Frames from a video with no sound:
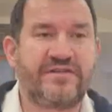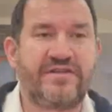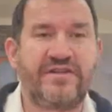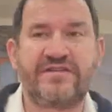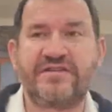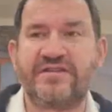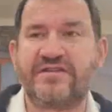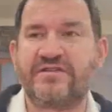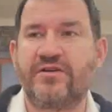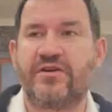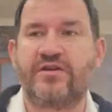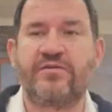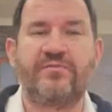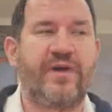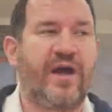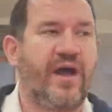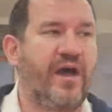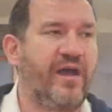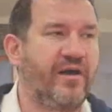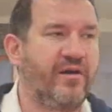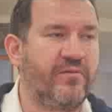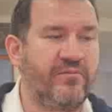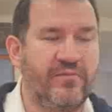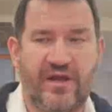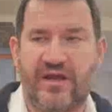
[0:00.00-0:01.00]
This is talking
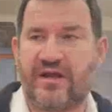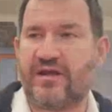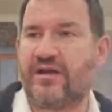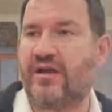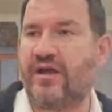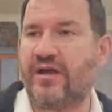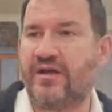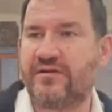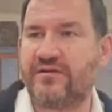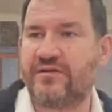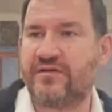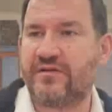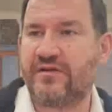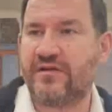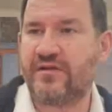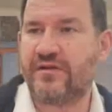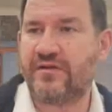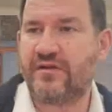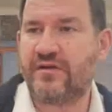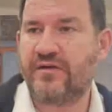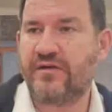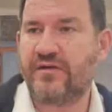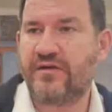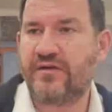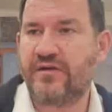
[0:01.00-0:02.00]
about Ir Miklat.
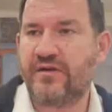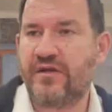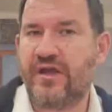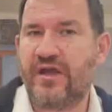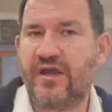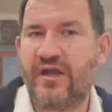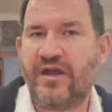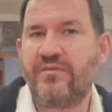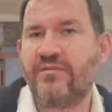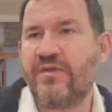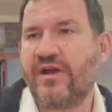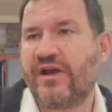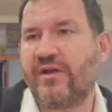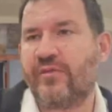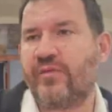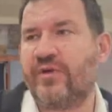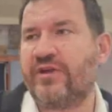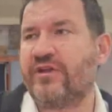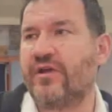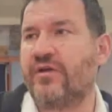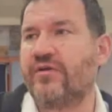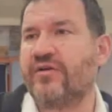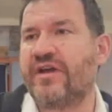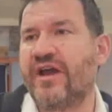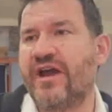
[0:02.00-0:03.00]
Ir Miklat
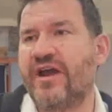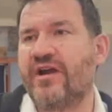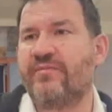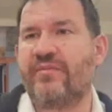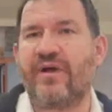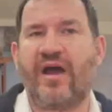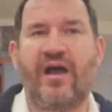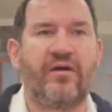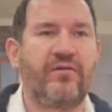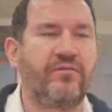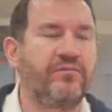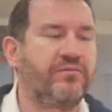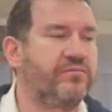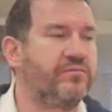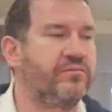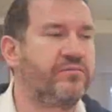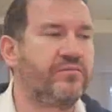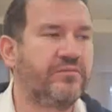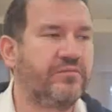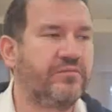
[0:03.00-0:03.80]
we don't care about